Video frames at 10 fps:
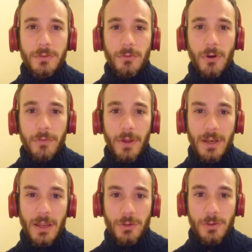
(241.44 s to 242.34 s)
to our
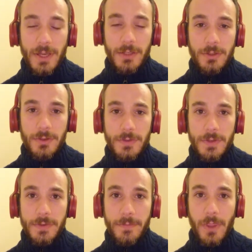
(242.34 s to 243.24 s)
financial sector
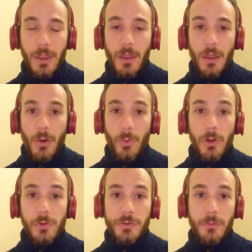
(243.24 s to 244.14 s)
users. We
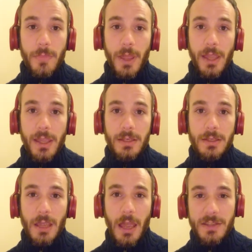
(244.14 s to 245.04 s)
also
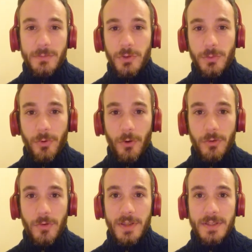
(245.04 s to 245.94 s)
made as much
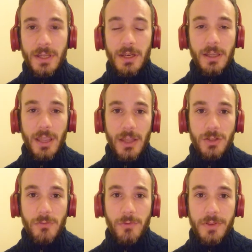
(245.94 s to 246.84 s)
progress in
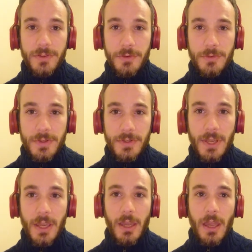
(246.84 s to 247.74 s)
engaging with these users
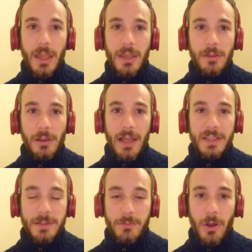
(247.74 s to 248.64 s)
in the
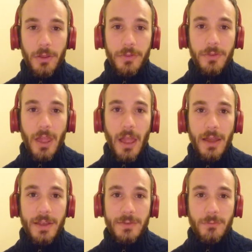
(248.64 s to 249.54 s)
last month
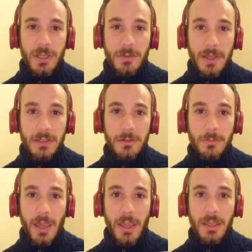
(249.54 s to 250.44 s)
as we'd expected to
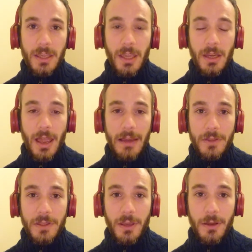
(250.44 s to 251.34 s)
make in half
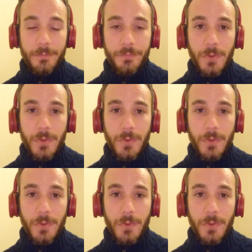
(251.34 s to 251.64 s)
a year.